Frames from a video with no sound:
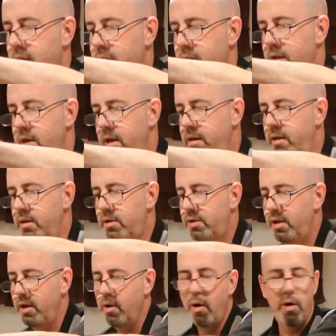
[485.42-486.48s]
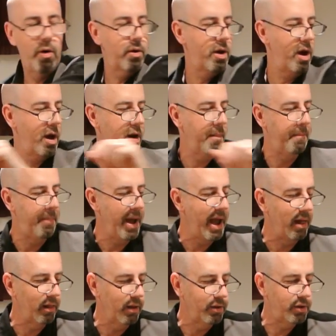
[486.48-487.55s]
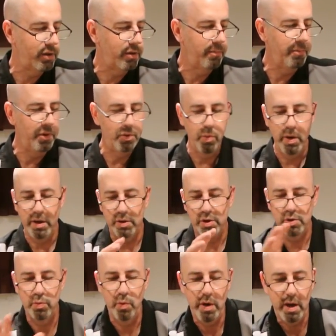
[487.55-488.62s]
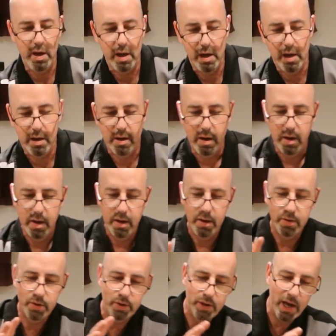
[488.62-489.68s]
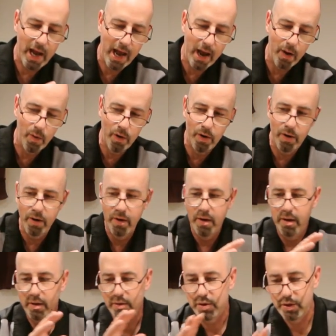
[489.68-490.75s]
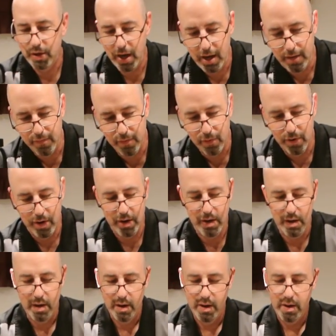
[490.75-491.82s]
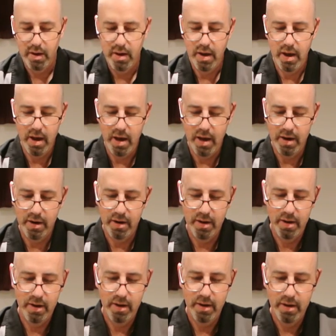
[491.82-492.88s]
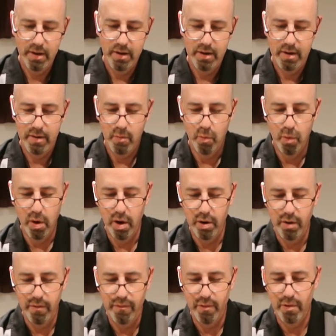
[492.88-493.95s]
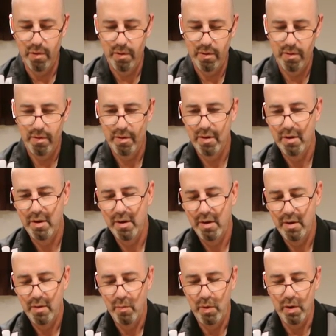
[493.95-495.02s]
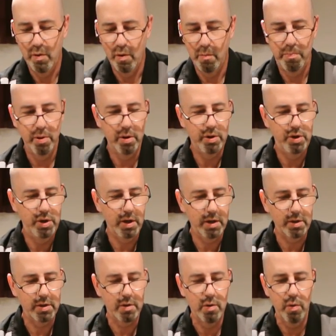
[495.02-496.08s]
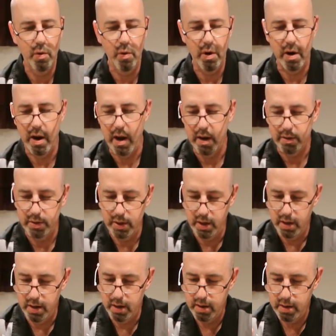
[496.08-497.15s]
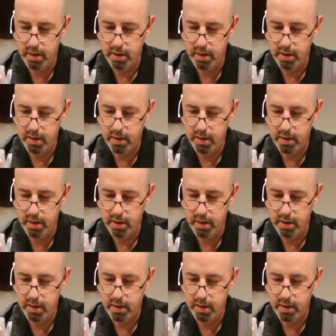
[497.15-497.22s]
to get this thing all kind of balanced between sweet and sour and savory and wonderful, we're going to put just 1/4 ounce here